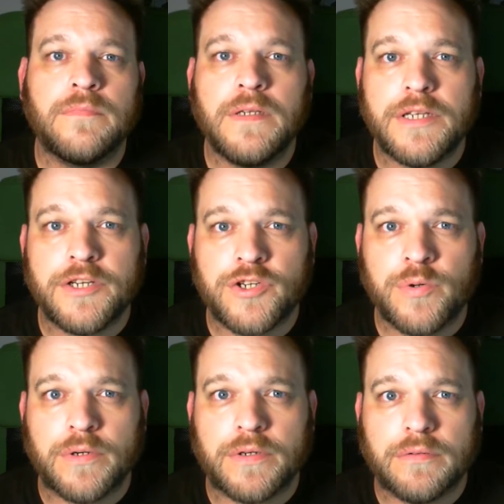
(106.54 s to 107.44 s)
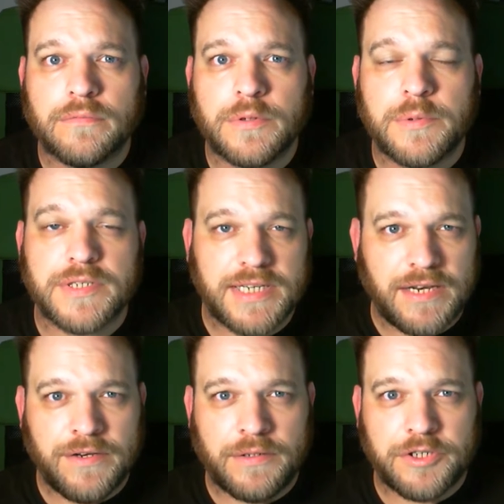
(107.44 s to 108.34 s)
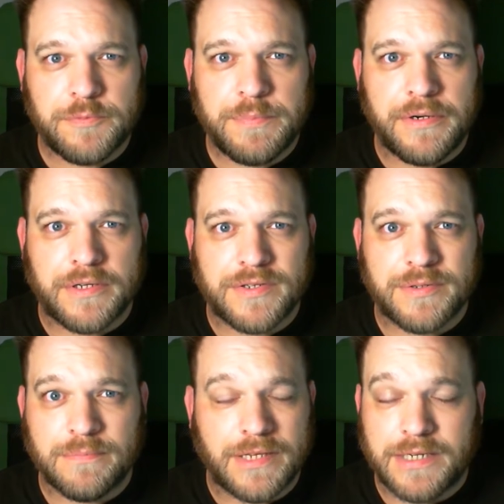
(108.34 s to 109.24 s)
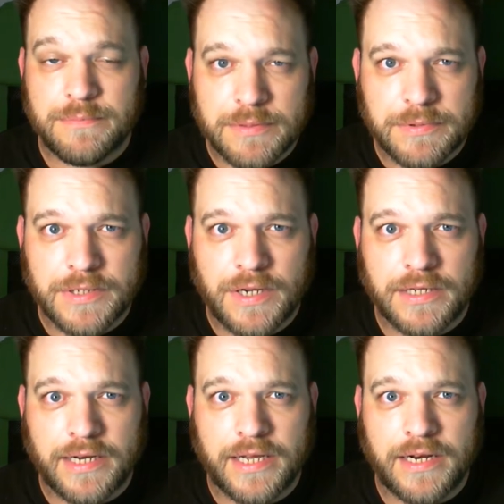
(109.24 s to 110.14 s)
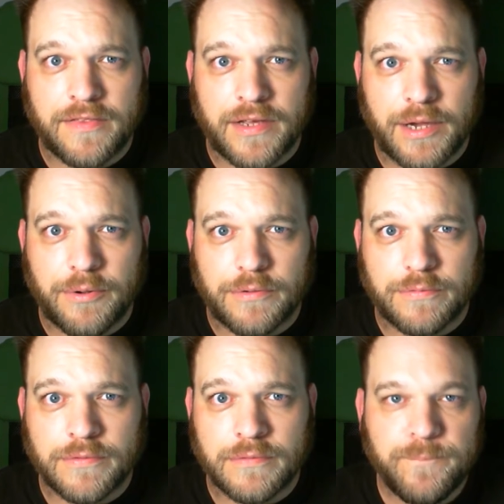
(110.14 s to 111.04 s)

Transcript: In short, it was a $10 experience that I'm simply not getting anything out of.